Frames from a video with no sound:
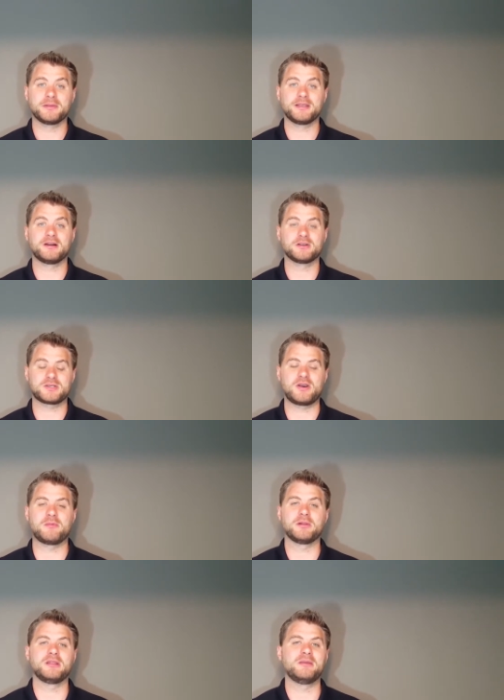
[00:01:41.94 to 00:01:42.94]
but then also
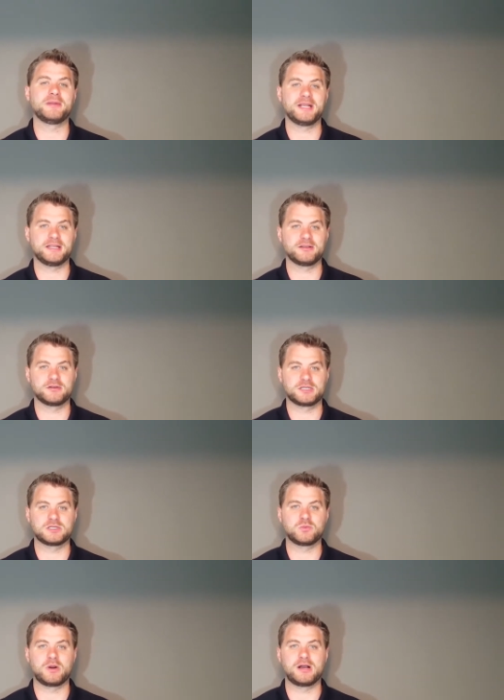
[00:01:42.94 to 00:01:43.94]
help eliminate those
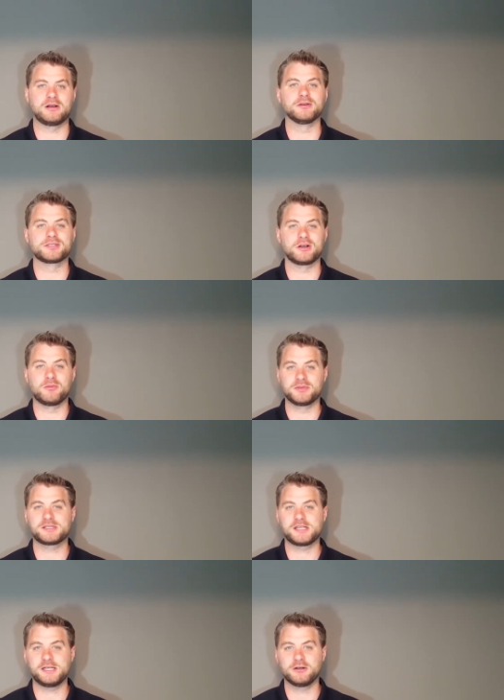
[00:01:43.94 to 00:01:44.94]
as well. So,
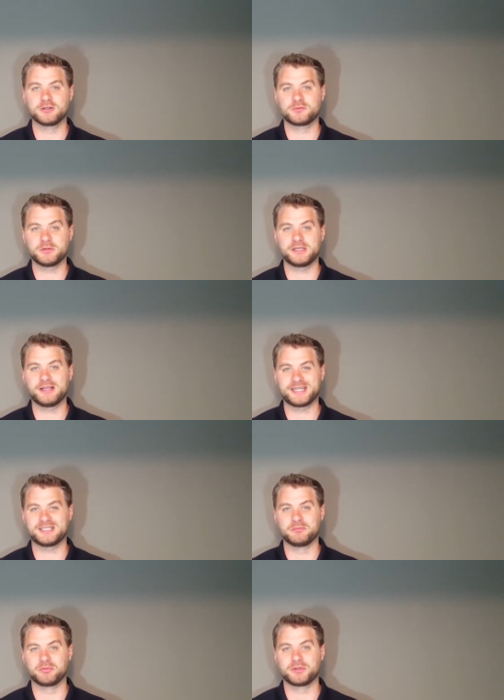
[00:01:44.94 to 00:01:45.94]
mosquitoes really like
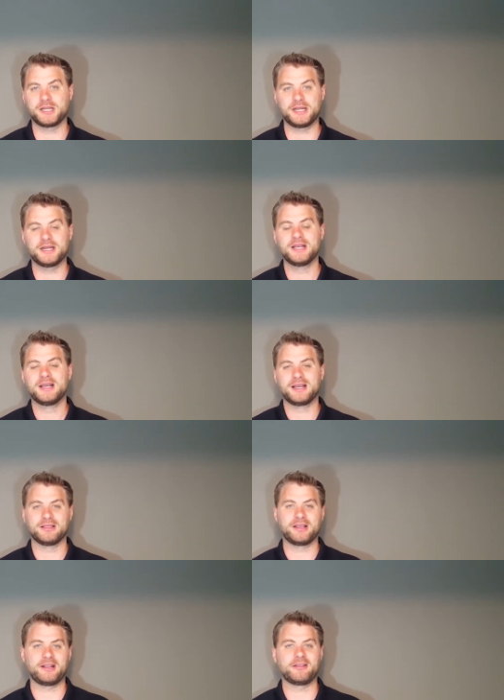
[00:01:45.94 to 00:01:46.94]
to breed
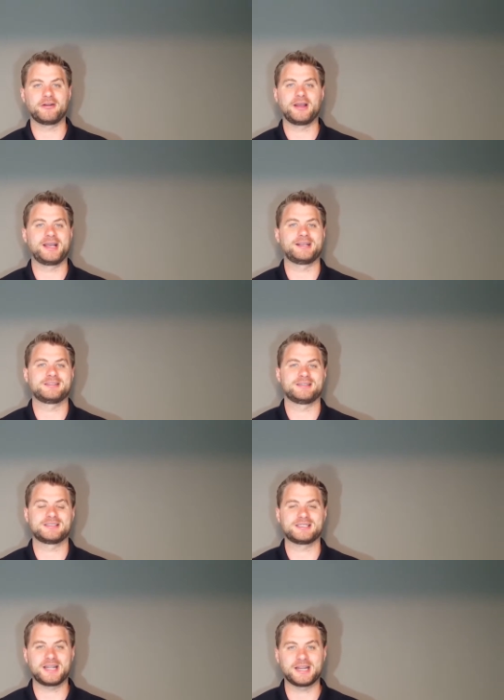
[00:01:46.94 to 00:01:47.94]
and lay their eggs in
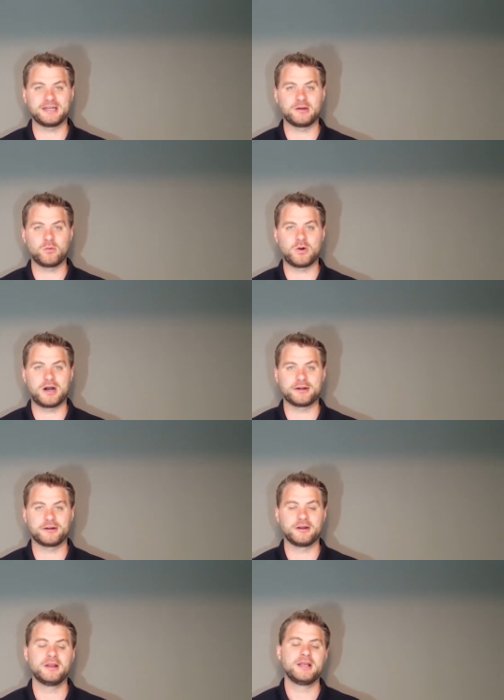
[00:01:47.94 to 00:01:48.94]
stagnant
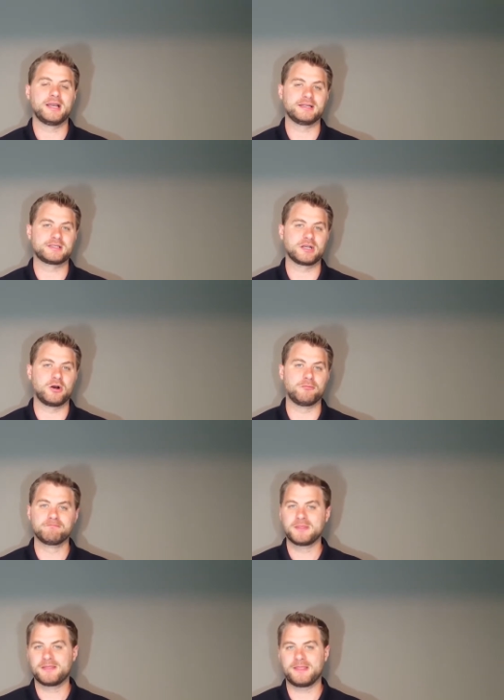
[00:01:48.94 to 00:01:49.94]
water. And so,
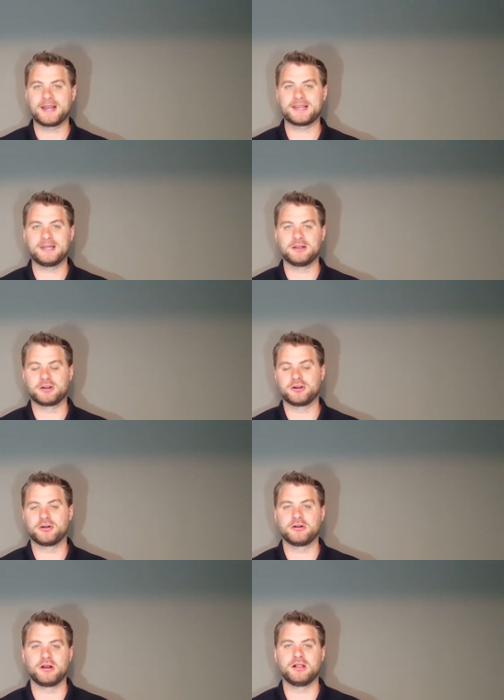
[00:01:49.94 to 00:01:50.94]
that can
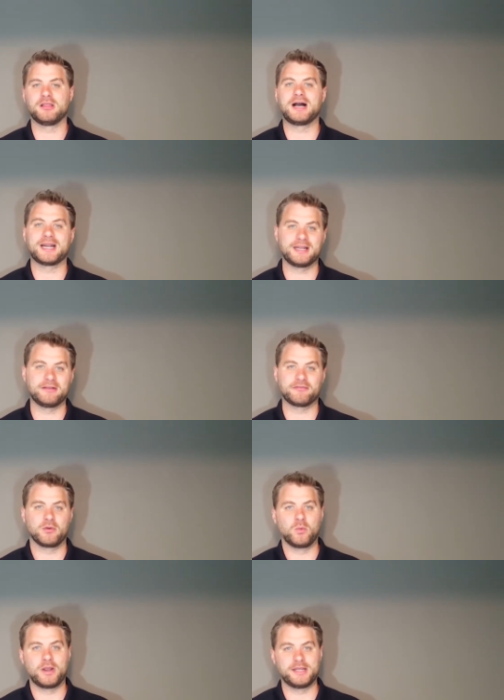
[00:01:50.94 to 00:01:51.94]
occur a lot of
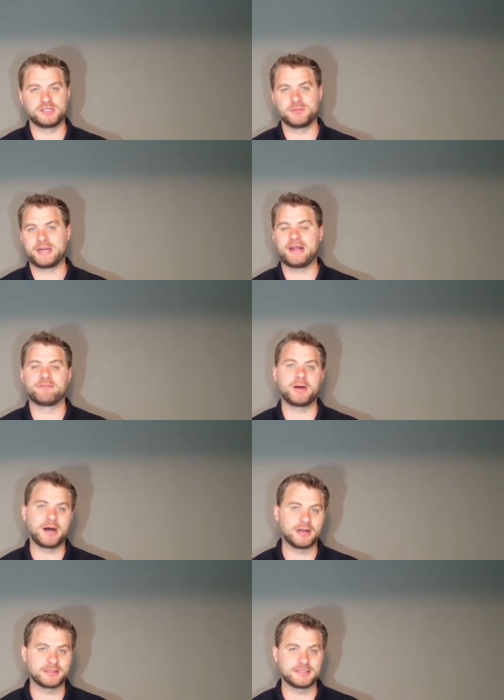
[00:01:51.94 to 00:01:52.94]
different ways. You might have
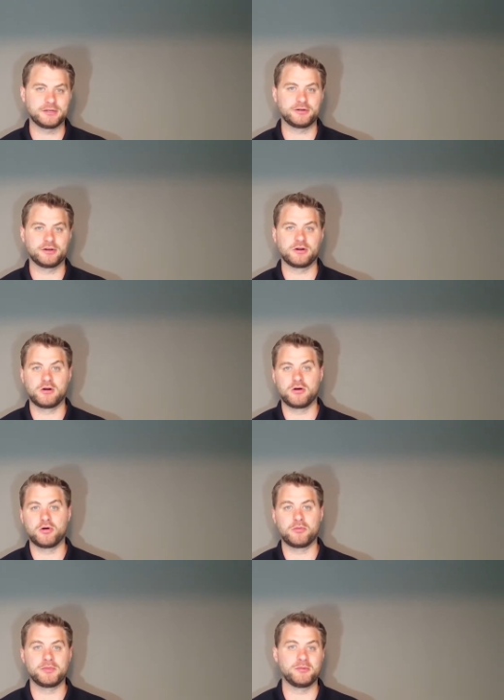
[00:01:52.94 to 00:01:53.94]
ponds near your
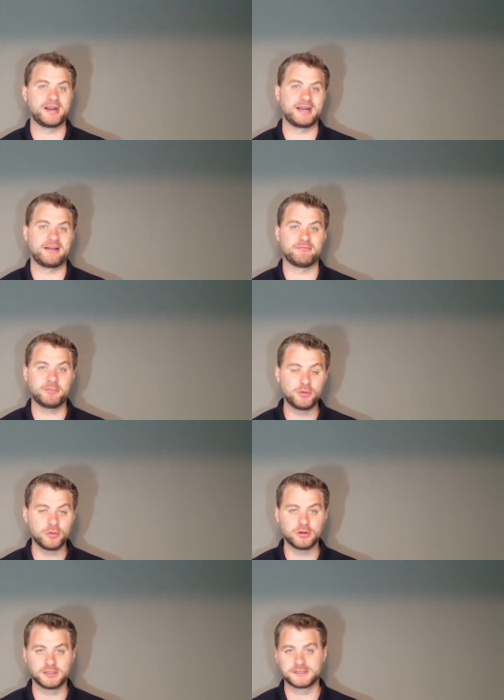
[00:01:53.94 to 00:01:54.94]
home, you might have
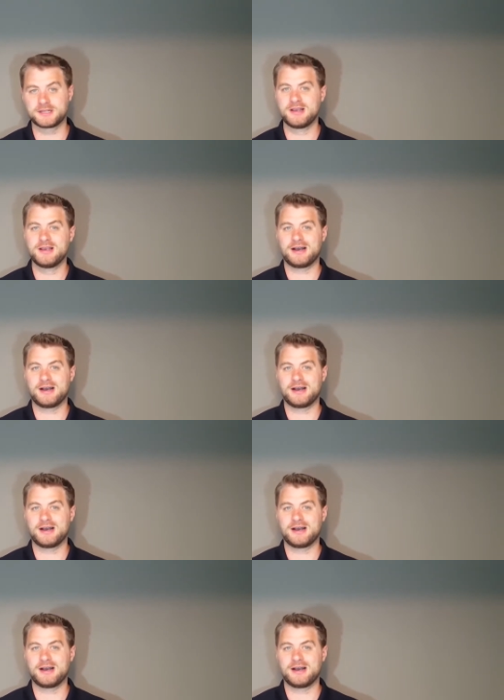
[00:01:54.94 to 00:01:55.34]
pools,